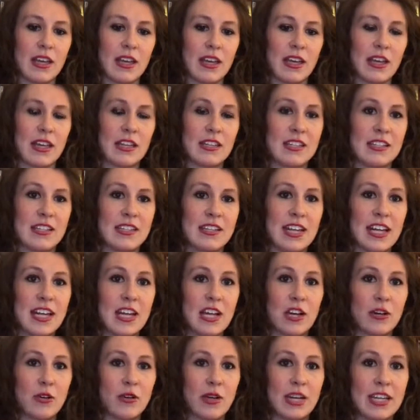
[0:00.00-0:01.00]
And
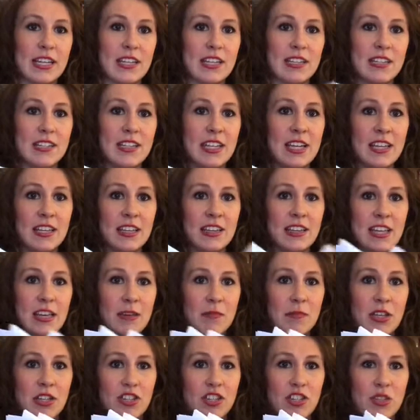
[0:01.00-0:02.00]
now I can take them
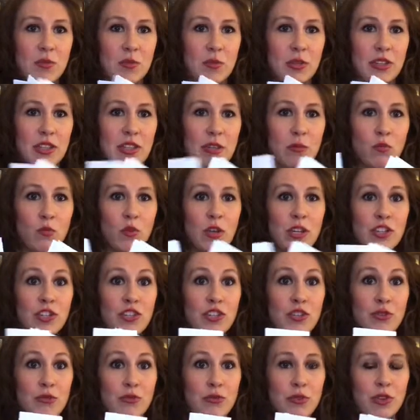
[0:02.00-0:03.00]
and just put them 1,
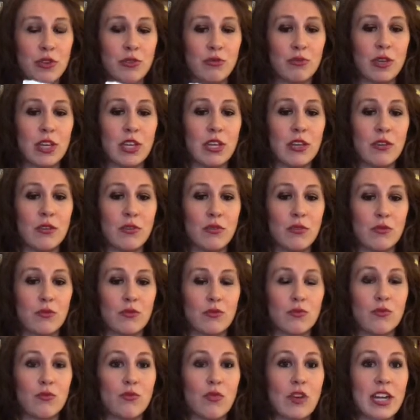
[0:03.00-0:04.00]
2, 3
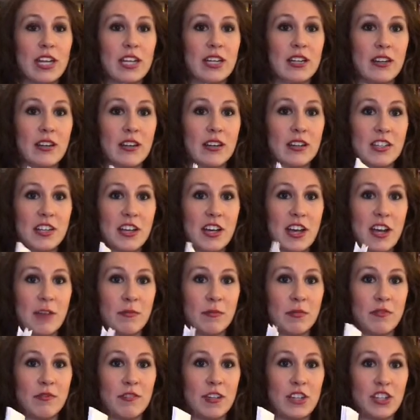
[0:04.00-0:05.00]
right on top
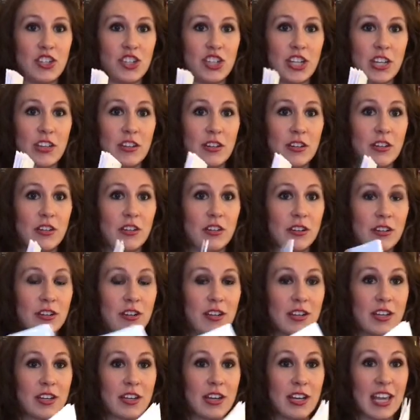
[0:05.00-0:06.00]
of each other.
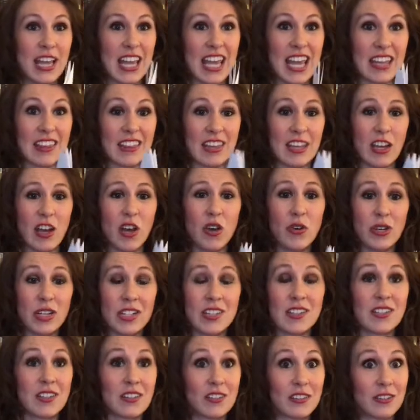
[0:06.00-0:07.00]
And they already
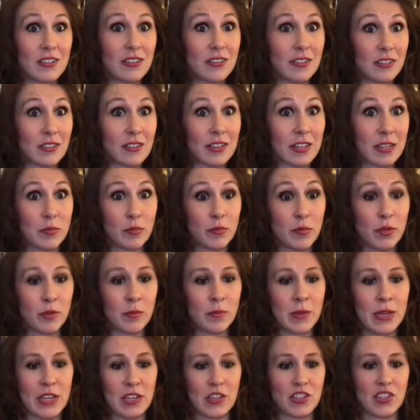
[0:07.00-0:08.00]
start to look like book
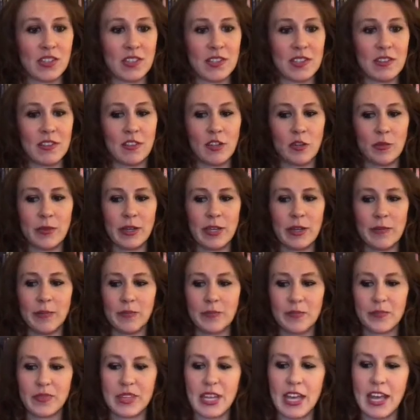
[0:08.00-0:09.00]
pages a little bit.
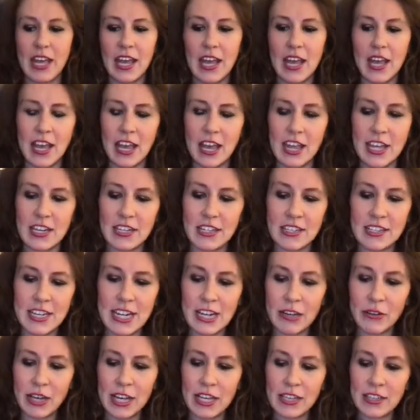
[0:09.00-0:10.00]
And
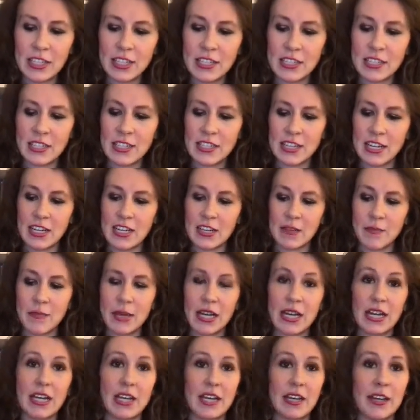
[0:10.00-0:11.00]
now I like to take
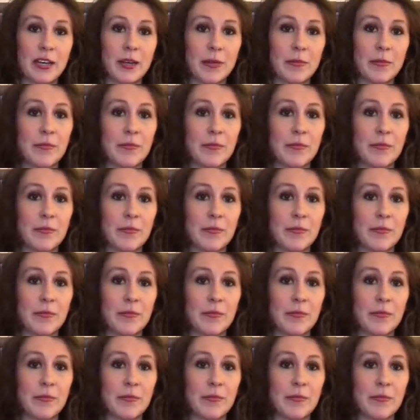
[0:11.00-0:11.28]
my,